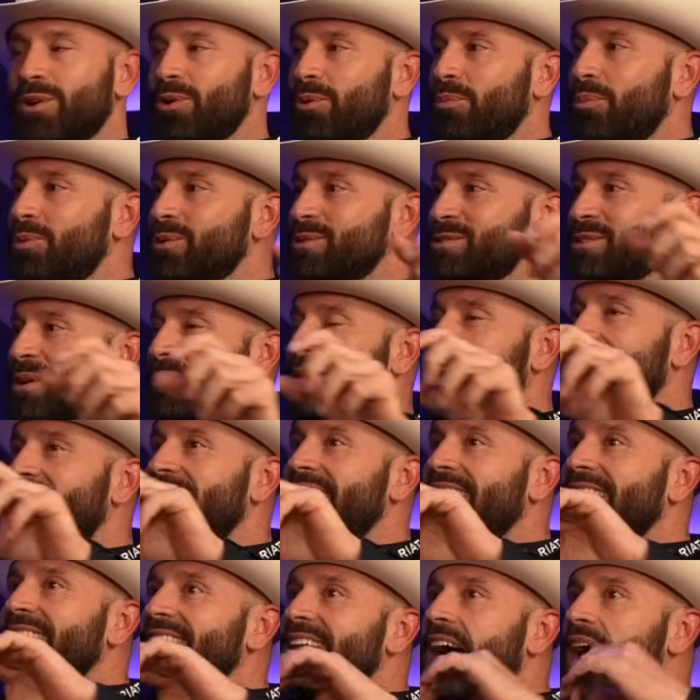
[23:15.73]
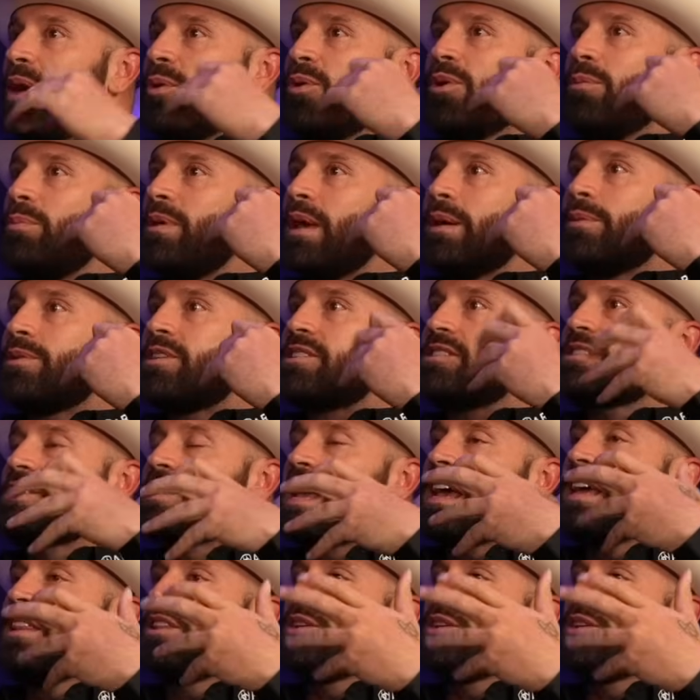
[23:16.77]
going to pull so bad. I wouldn't be able to say